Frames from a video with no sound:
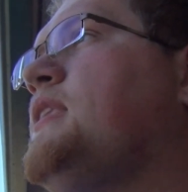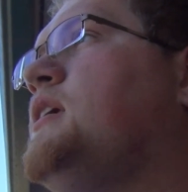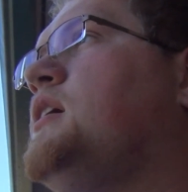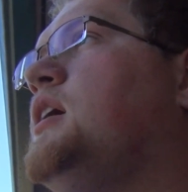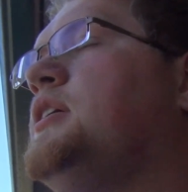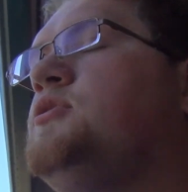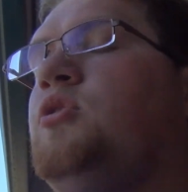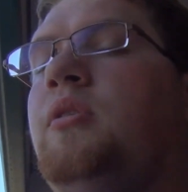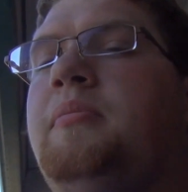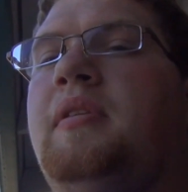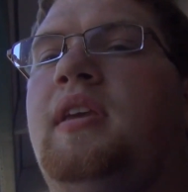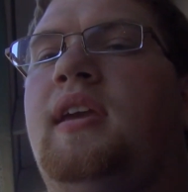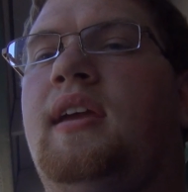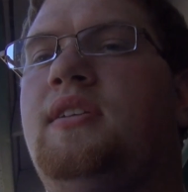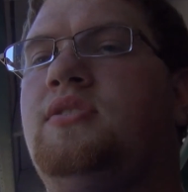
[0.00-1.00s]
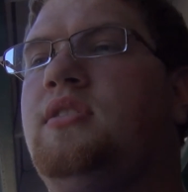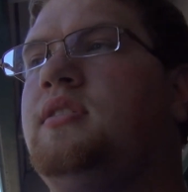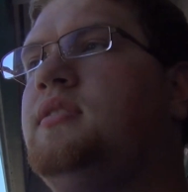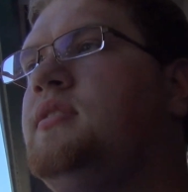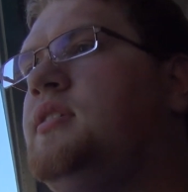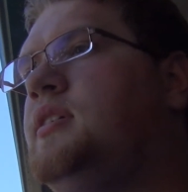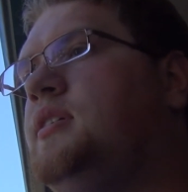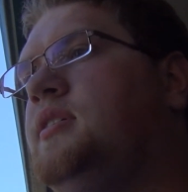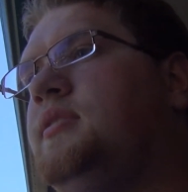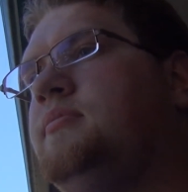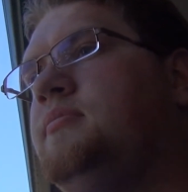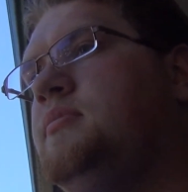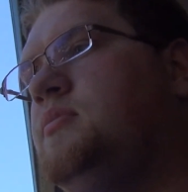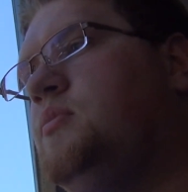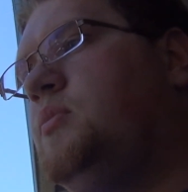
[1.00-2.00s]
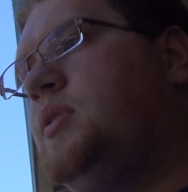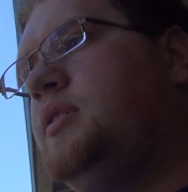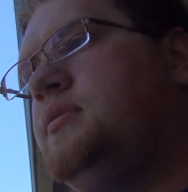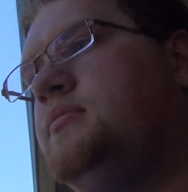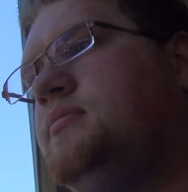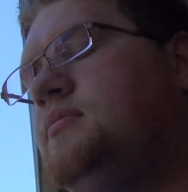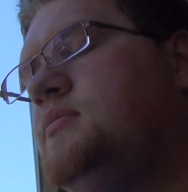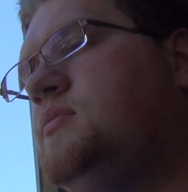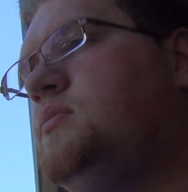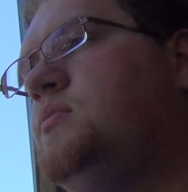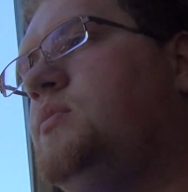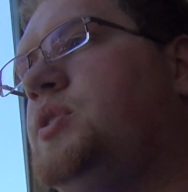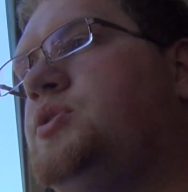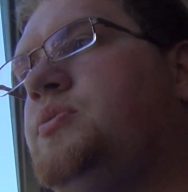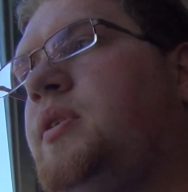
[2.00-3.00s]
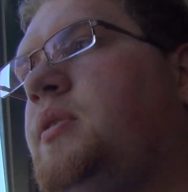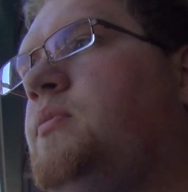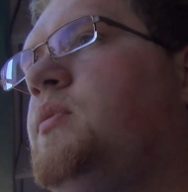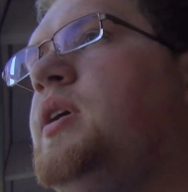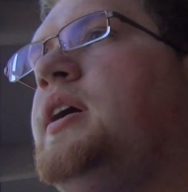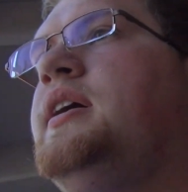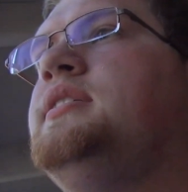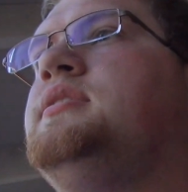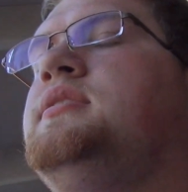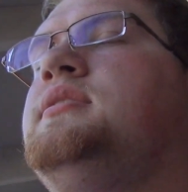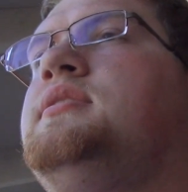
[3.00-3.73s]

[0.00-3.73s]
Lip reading: You know, I told them the engine, which one it was.